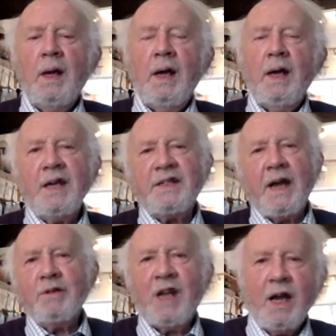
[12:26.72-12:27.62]
Yes,
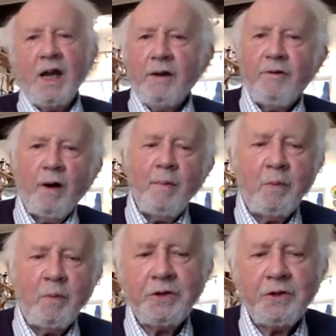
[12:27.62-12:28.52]
I was gaining from
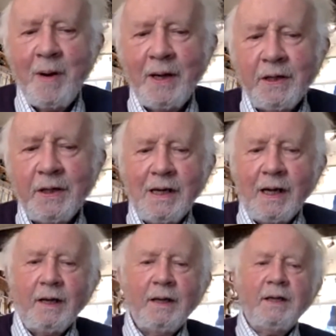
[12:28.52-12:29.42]
them all
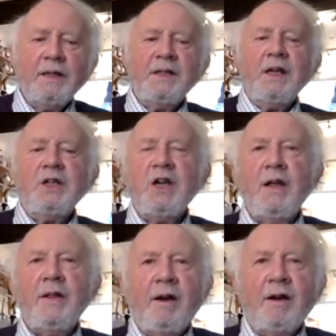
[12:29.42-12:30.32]
tremendously as they
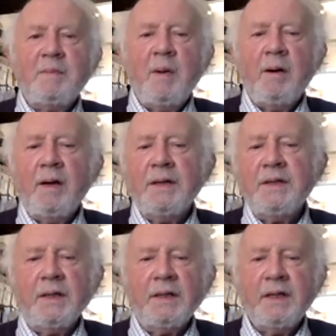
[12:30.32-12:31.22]
shared their
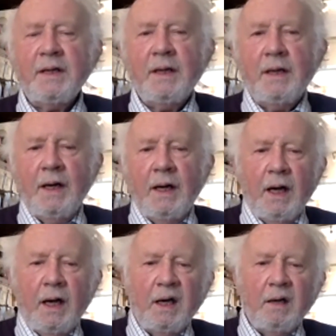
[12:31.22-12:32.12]
experiences,
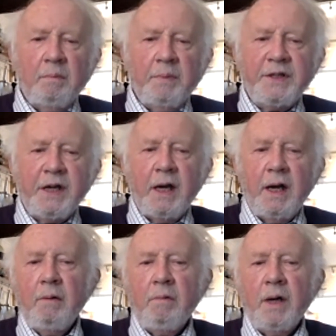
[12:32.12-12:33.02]
particularly